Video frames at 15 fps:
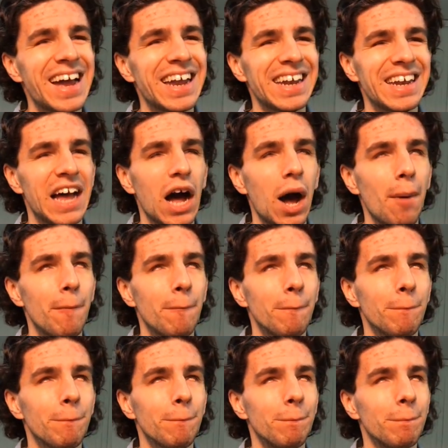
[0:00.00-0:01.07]
and
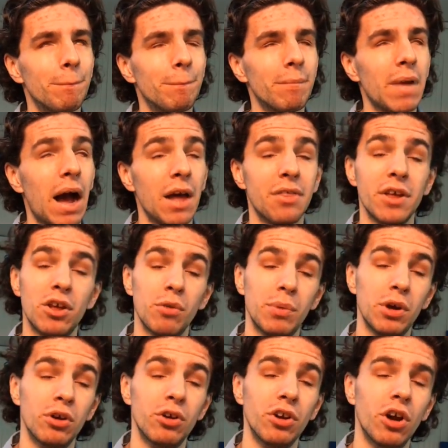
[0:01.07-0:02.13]
um, I think
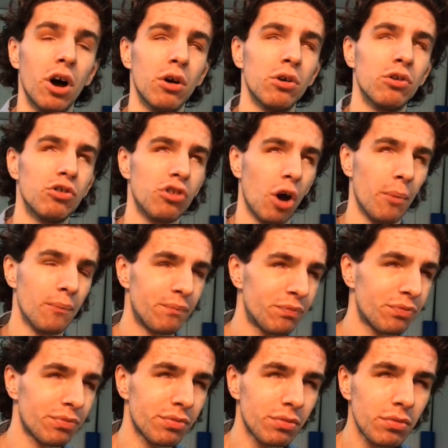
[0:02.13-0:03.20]
you'll be good to go. So
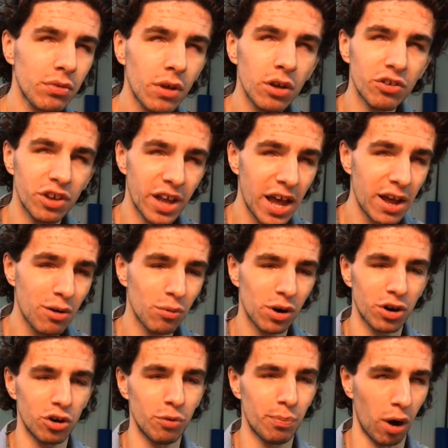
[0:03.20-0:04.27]
today
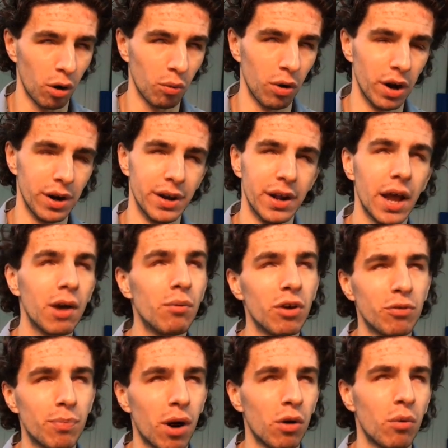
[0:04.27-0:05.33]
we're gonna do part one, and
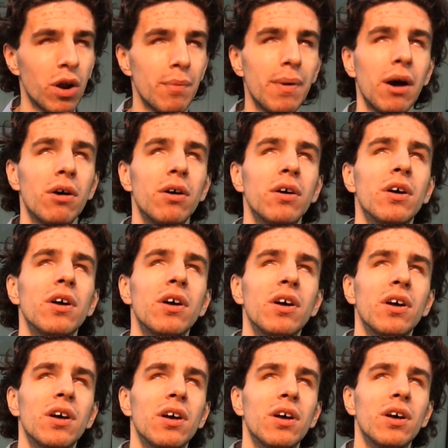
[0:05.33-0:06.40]
what's part one about?
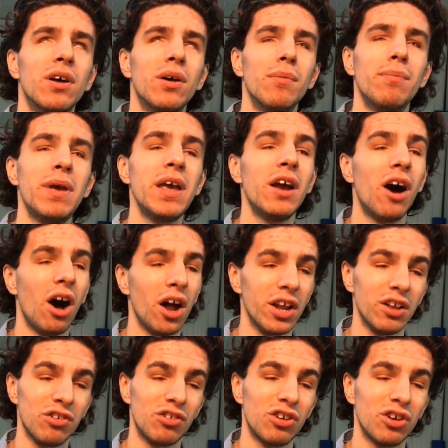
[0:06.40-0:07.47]
Being
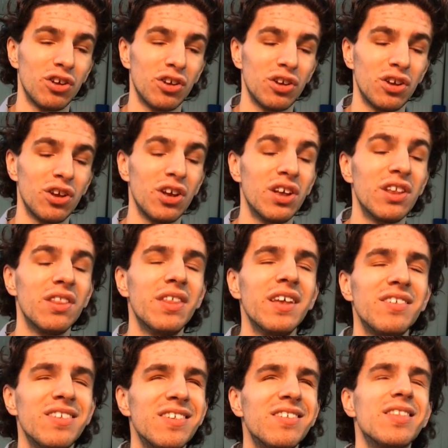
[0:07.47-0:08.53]
honest.
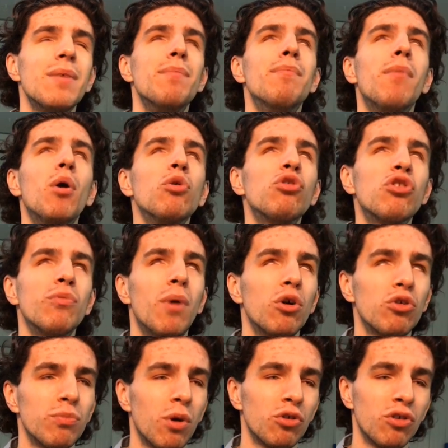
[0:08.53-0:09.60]
This is the most
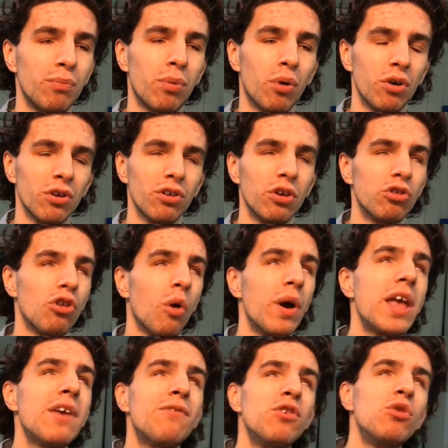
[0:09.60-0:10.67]
most most important.
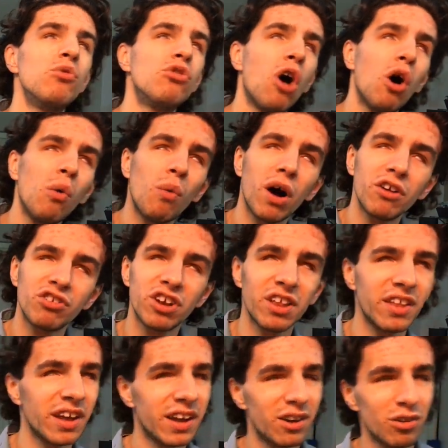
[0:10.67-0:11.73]
So if you don't watch
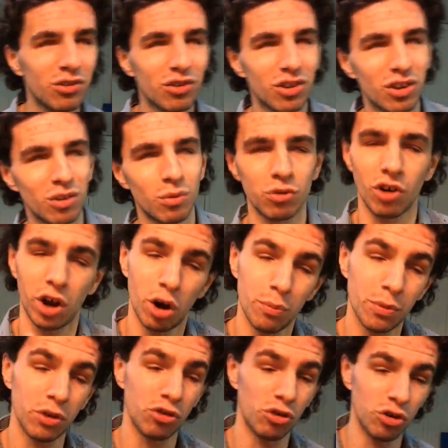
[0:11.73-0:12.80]
anything else, which I
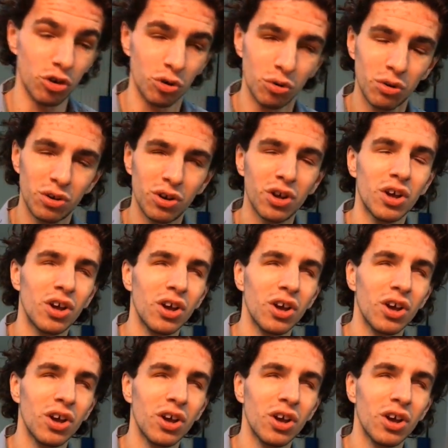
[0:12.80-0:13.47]
hope that you do,